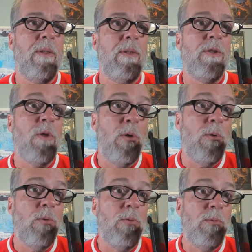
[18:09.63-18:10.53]

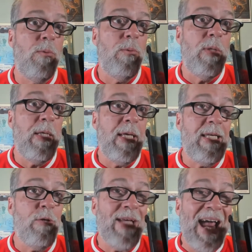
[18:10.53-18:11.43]
So
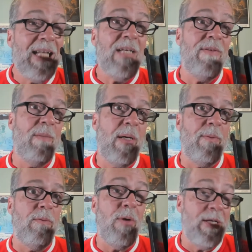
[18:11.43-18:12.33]
you can't live in a
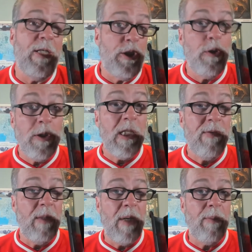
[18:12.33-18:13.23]
bubble. Well, you can choose to live
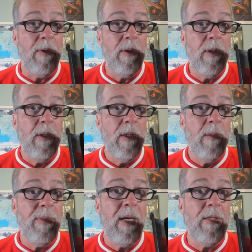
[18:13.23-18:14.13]
in a bubble,
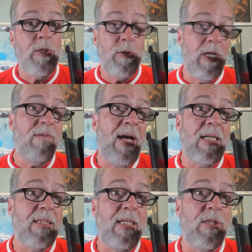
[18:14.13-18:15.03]
but you certainly have
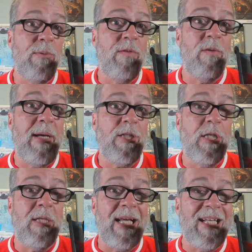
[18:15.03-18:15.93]
access to
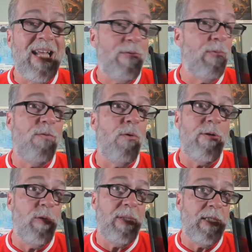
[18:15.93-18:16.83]
information like never before in
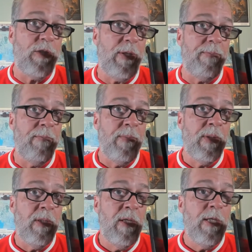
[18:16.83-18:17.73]
human history.
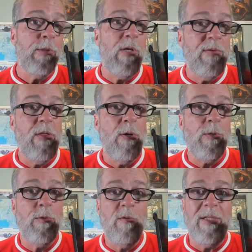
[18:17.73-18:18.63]
So even
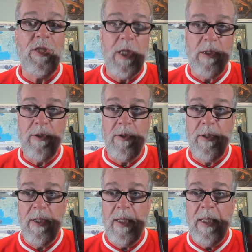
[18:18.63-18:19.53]
those who have been
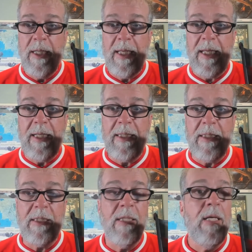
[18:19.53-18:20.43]
sheltered,
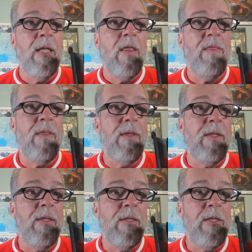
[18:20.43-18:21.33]

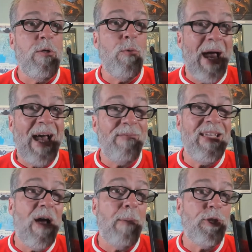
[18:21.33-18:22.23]
you have
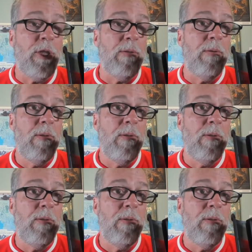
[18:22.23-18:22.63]
the option.